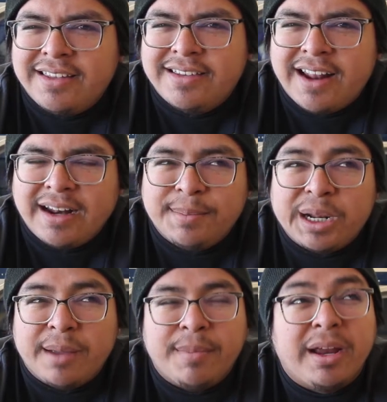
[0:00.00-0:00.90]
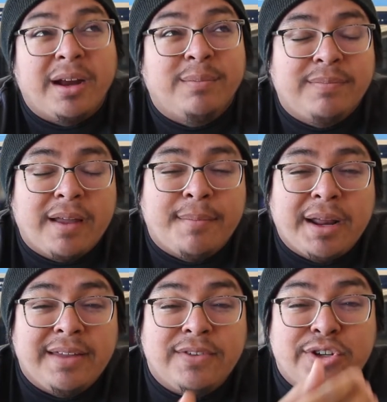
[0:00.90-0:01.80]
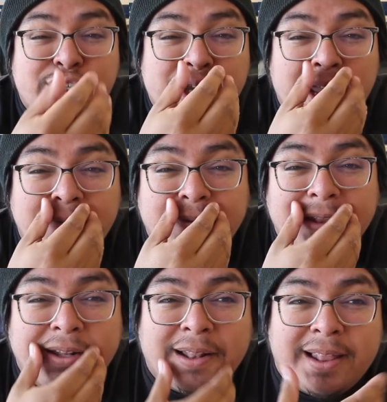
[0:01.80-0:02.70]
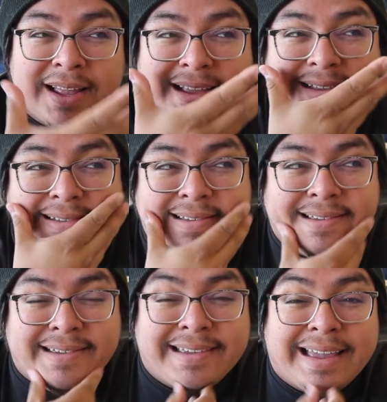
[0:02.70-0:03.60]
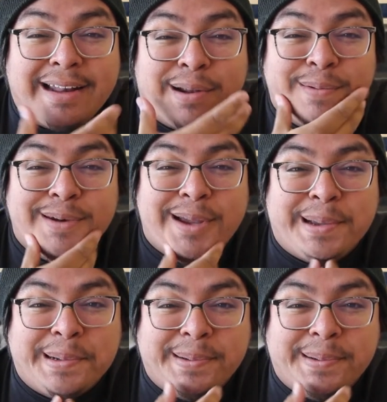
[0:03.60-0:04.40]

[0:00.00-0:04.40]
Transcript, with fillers: think tonight I'm going to cut my hair. I might even shave a little. I don't know.